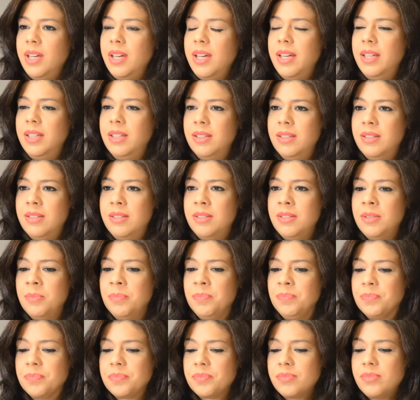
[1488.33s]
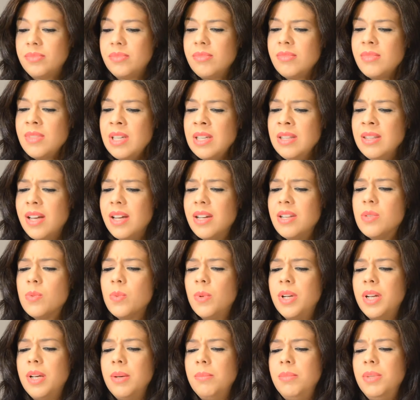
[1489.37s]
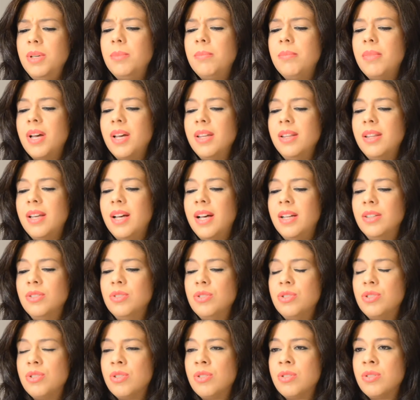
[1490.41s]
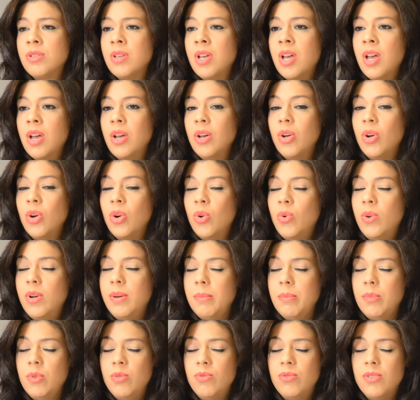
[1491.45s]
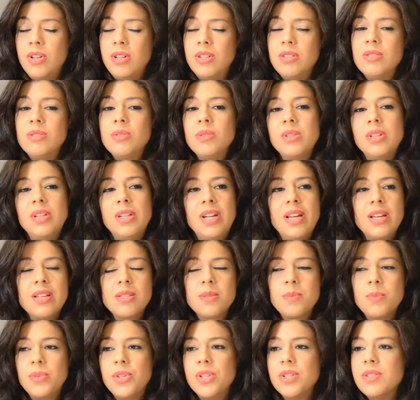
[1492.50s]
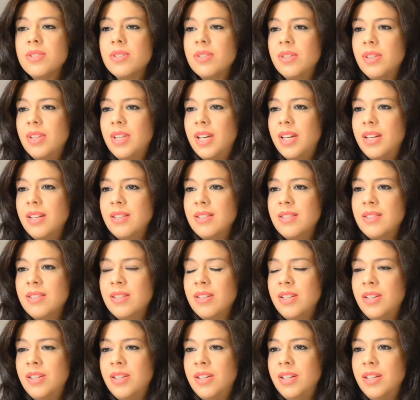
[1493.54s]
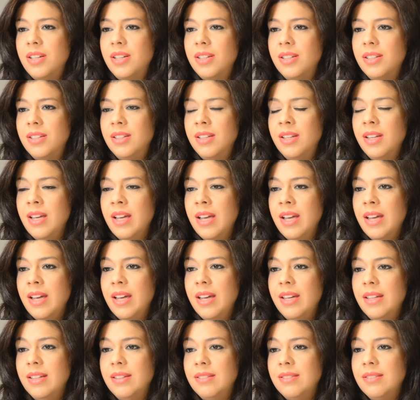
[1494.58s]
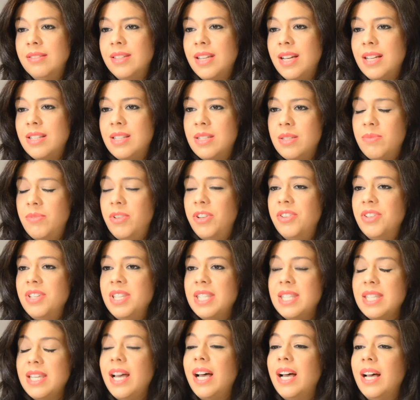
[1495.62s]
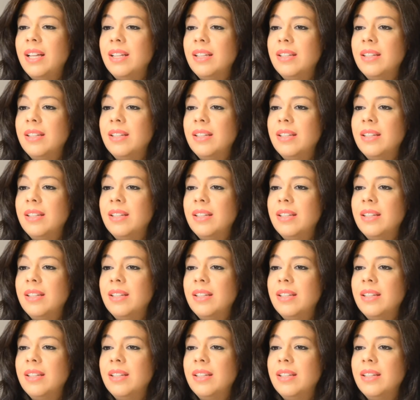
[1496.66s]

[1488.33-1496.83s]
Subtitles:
And that is what I mean by that. You just go and move on to the next person that is there, and that's very sad.